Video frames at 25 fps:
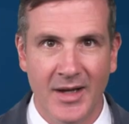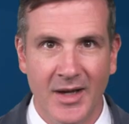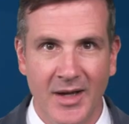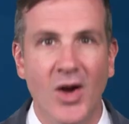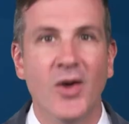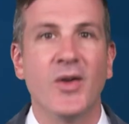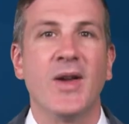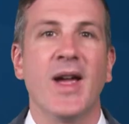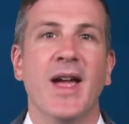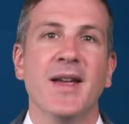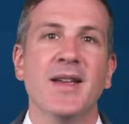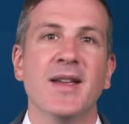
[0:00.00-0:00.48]

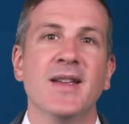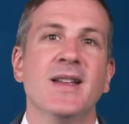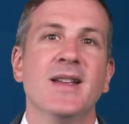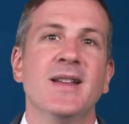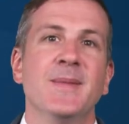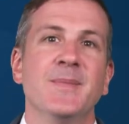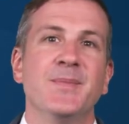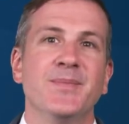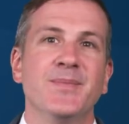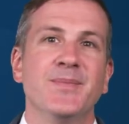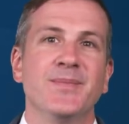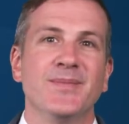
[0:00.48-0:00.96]
Okay,
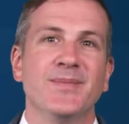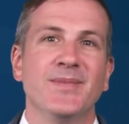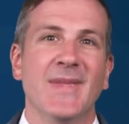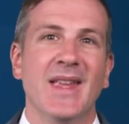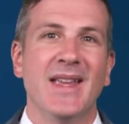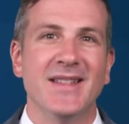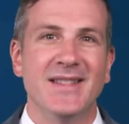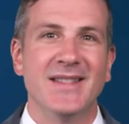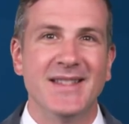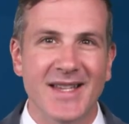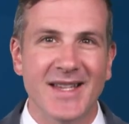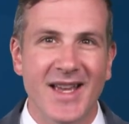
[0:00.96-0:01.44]

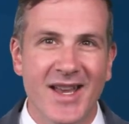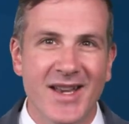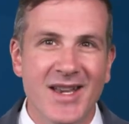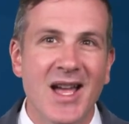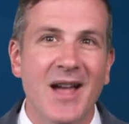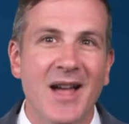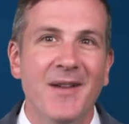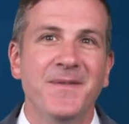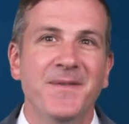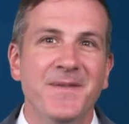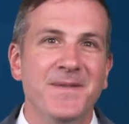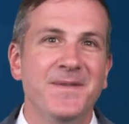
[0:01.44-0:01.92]
it's
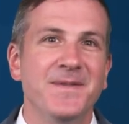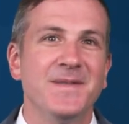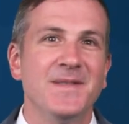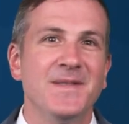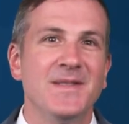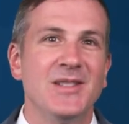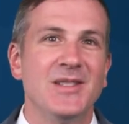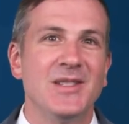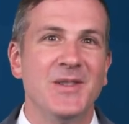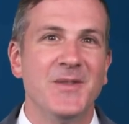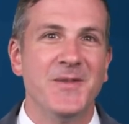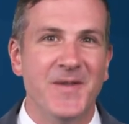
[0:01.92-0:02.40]
enough
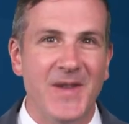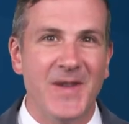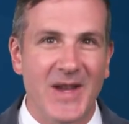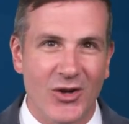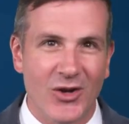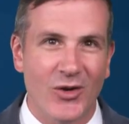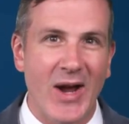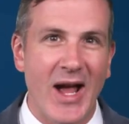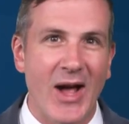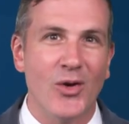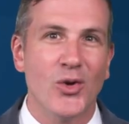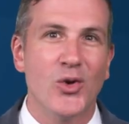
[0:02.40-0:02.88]
to
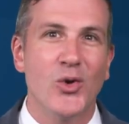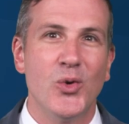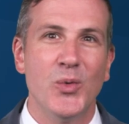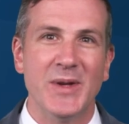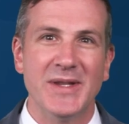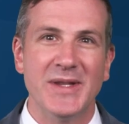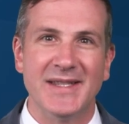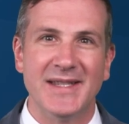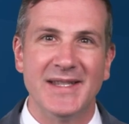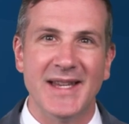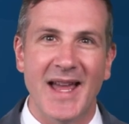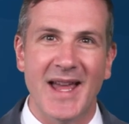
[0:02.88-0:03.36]
figure out who
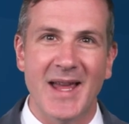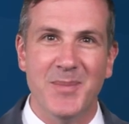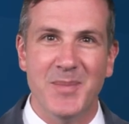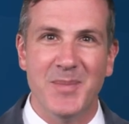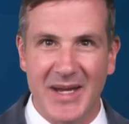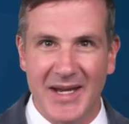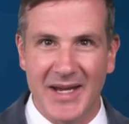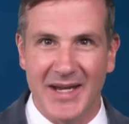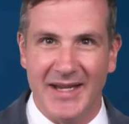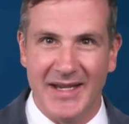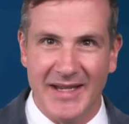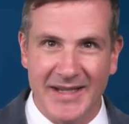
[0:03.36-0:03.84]
has
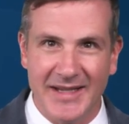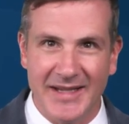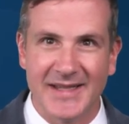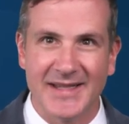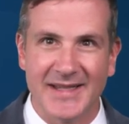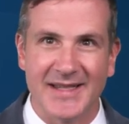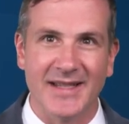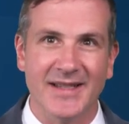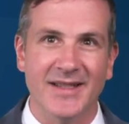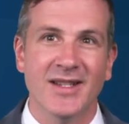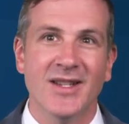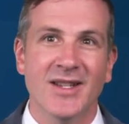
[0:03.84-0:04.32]

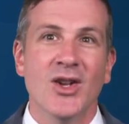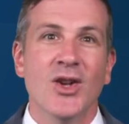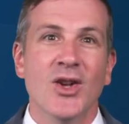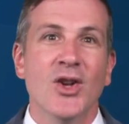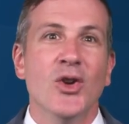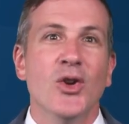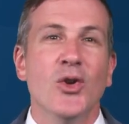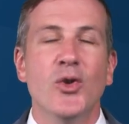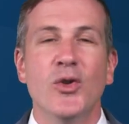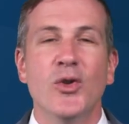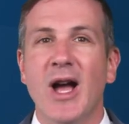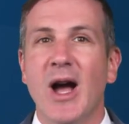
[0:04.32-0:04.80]
diabetes and
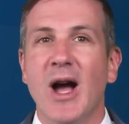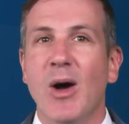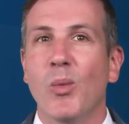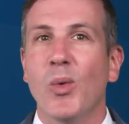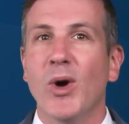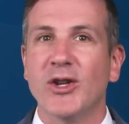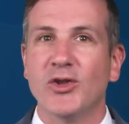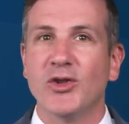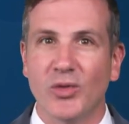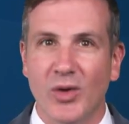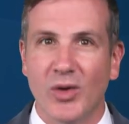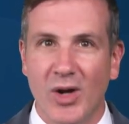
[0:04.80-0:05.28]
who got
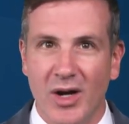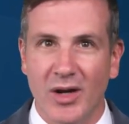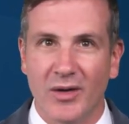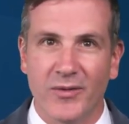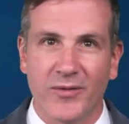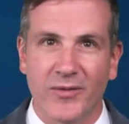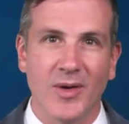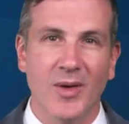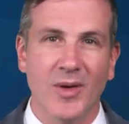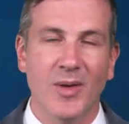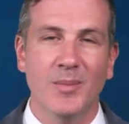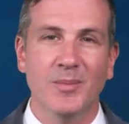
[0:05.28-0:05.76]
what drug
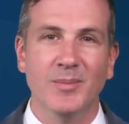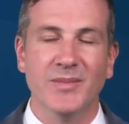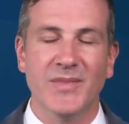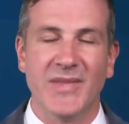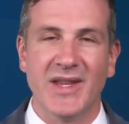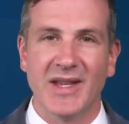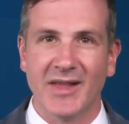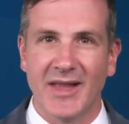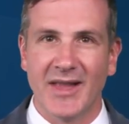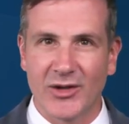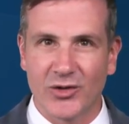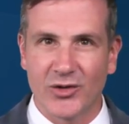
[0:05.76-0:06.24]
from
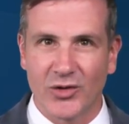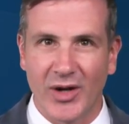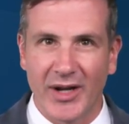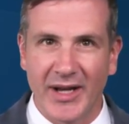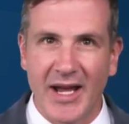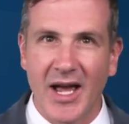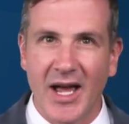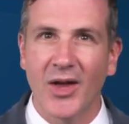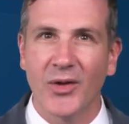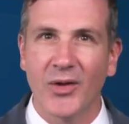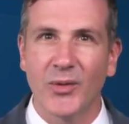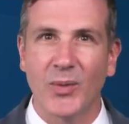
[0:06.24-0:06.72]
the
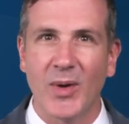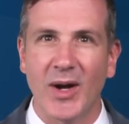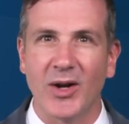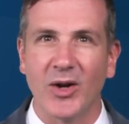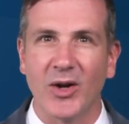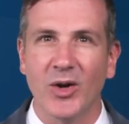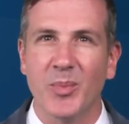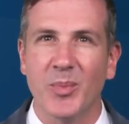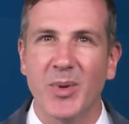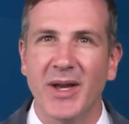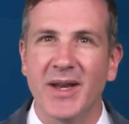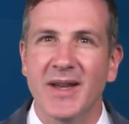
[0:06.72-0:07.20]
electronic health
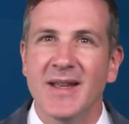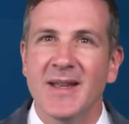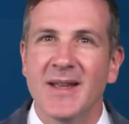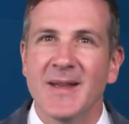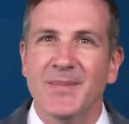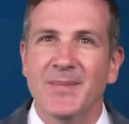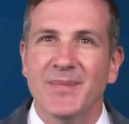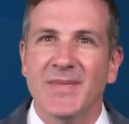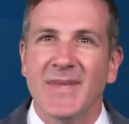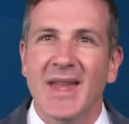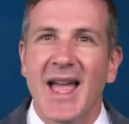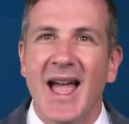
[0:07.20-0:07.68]
record, but
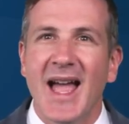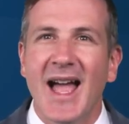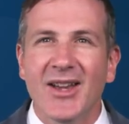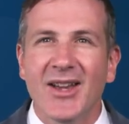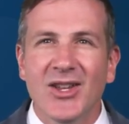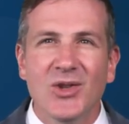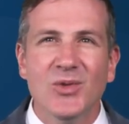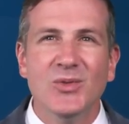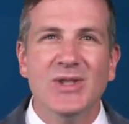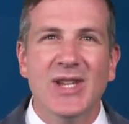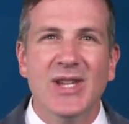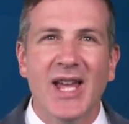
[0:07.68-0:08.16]
how do
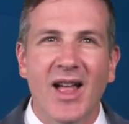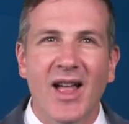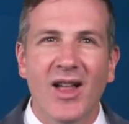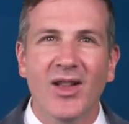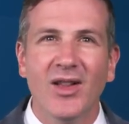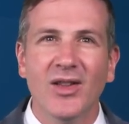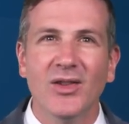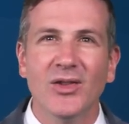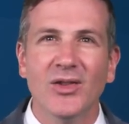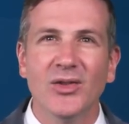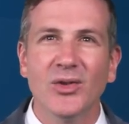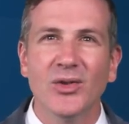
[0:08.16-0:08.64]
you
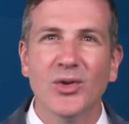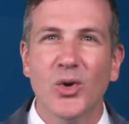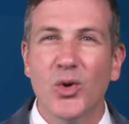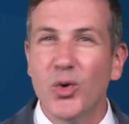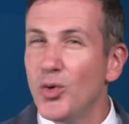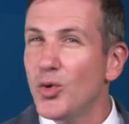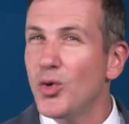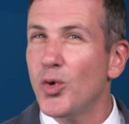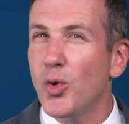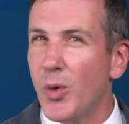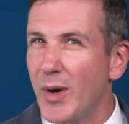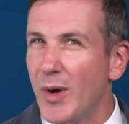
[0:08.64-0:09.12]
tell
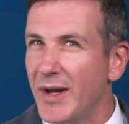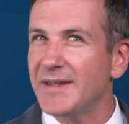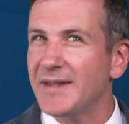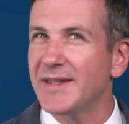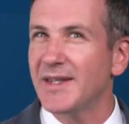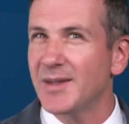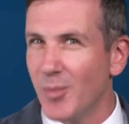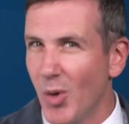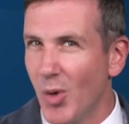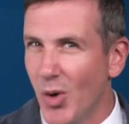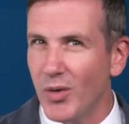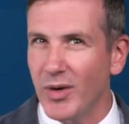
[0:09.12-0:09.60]
who quit
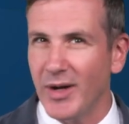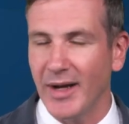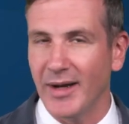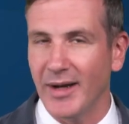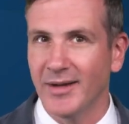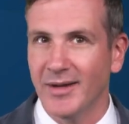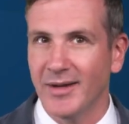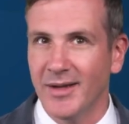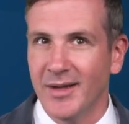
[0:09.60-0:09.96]
smoking?